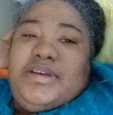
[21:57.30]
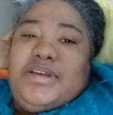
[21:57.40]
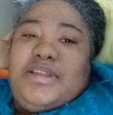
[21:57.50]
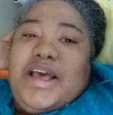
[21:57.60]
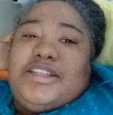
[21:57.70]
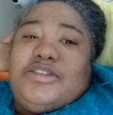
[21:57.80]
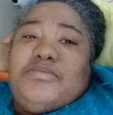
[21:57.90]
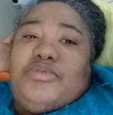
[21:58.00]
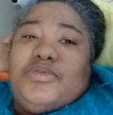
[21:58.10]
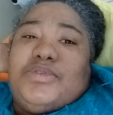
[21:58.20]
That's the
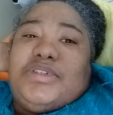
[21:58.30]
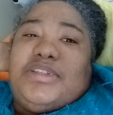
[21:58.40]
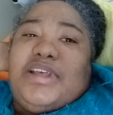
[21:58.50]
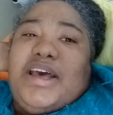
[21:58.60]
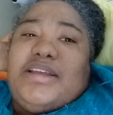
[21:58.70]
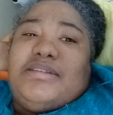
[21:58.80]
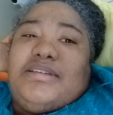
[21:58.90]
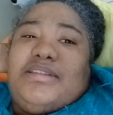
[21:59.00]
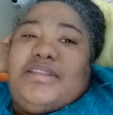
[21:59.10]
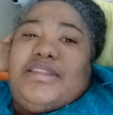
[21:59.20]
Bruce
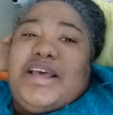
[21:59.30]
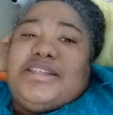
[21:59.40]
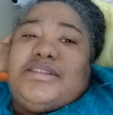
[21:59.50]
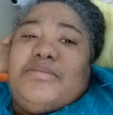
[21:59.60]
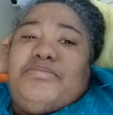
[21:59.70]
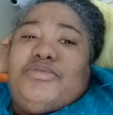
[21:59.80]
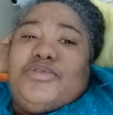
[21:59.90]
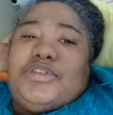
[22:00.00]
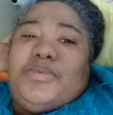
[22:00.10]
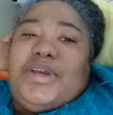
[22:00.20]

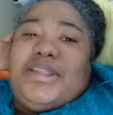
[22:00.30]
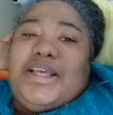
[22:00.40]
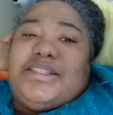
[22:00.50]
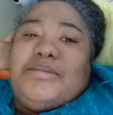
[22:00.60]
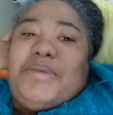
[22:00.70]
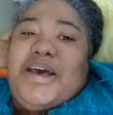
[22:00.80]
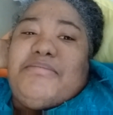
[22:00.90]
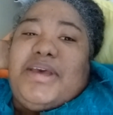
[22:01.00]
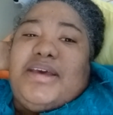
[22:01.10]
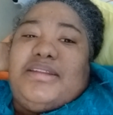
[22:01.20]
Wayne, that's the
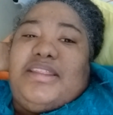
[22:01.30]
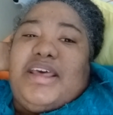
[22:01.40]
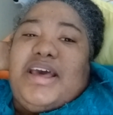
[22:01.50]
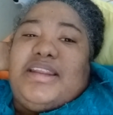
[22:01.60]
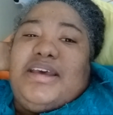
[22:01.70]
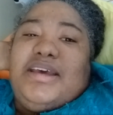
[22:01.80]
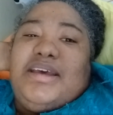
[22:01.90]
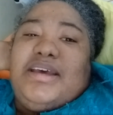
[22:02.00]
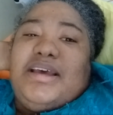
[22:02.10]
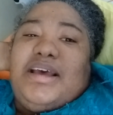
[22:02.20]
Batman that
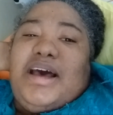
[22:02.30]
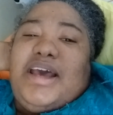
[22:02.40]
I